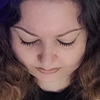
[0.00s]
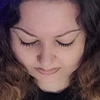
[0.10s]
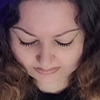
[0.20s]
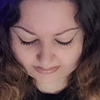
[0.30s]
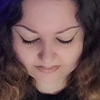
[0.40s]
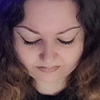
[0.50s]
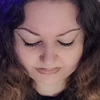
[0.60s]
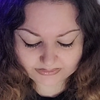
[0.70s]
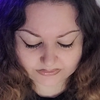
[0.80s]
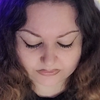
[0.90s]
And like a
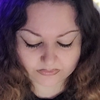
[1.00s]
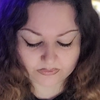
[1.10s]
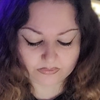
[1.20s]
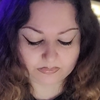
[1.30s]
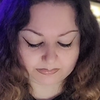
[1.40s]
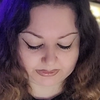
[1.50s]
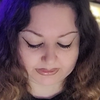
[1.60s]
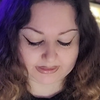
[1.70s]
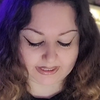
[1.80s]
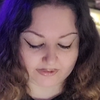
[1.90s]
physical would be
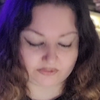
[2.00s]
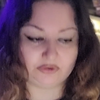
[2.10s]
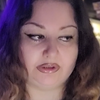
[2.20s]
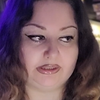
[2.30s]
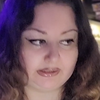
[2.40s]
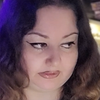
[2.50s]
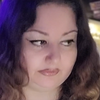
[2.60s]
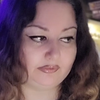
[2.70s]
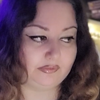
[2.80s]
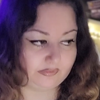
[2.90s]
like actually
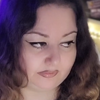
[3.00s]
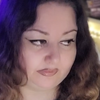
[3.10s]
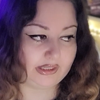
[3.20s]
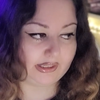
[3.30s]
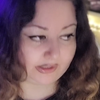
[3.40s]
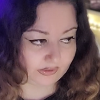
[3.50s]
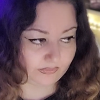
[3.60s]
taking